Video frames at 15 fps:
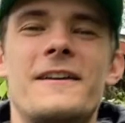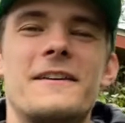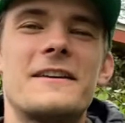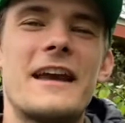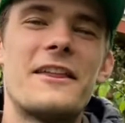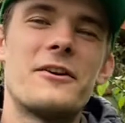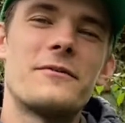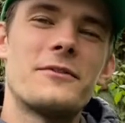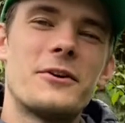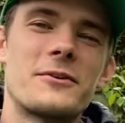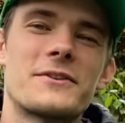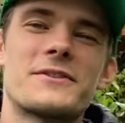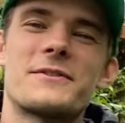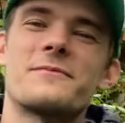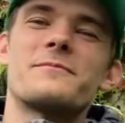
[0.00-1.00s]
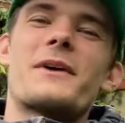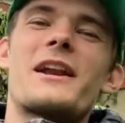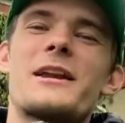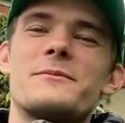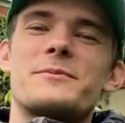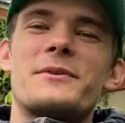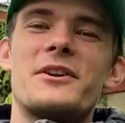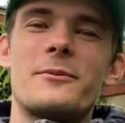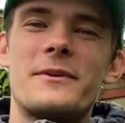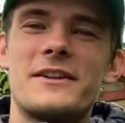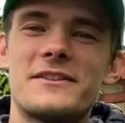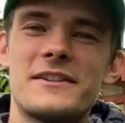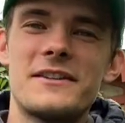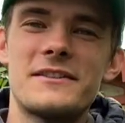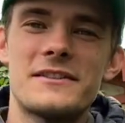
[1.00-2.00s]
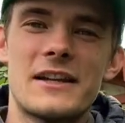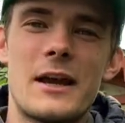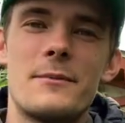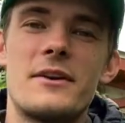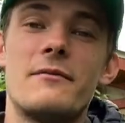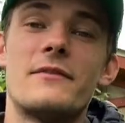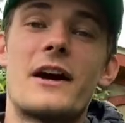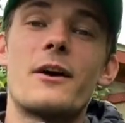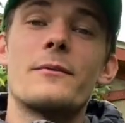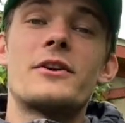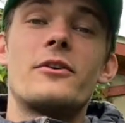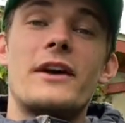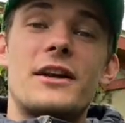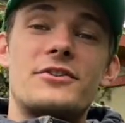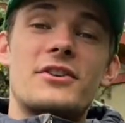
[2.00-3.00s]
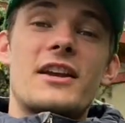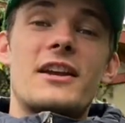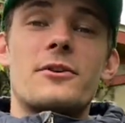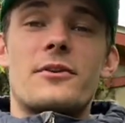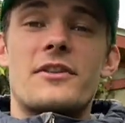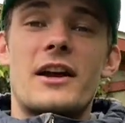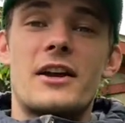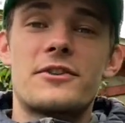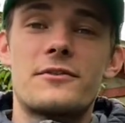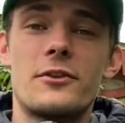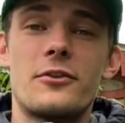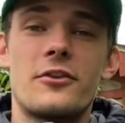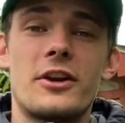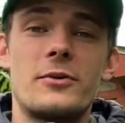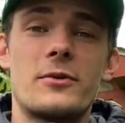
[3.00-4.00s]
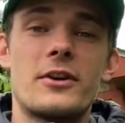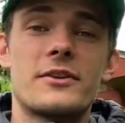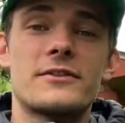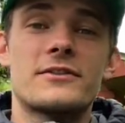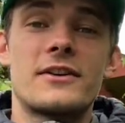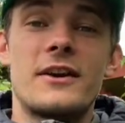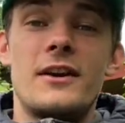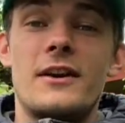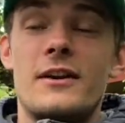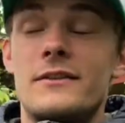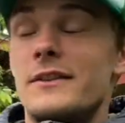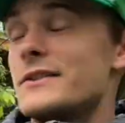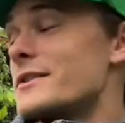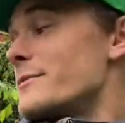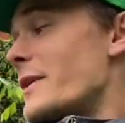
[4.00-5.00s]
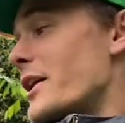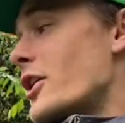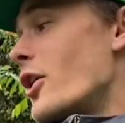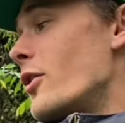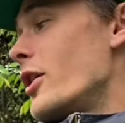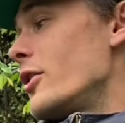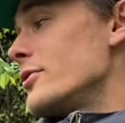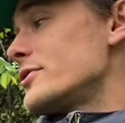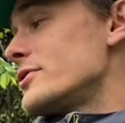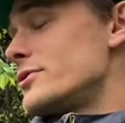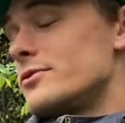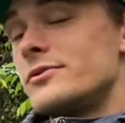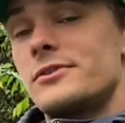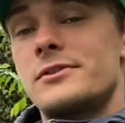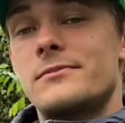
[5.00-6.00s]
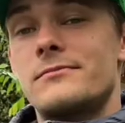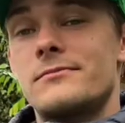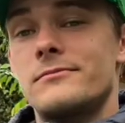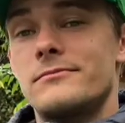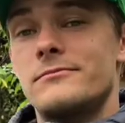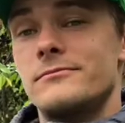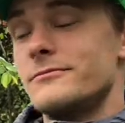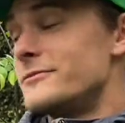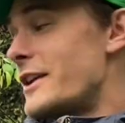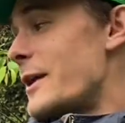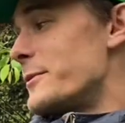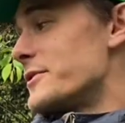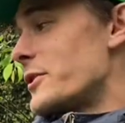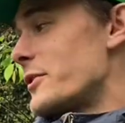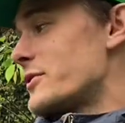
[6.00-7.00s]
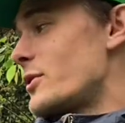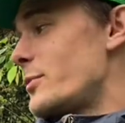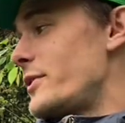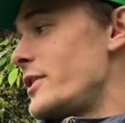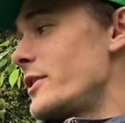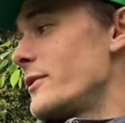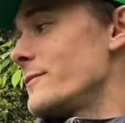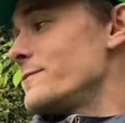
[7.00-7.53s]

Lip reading: Hey there folks, my name's Peter Menzies. I'm an environmental educator with Asheville Greenworks. This is my co-host whose name is also Peter.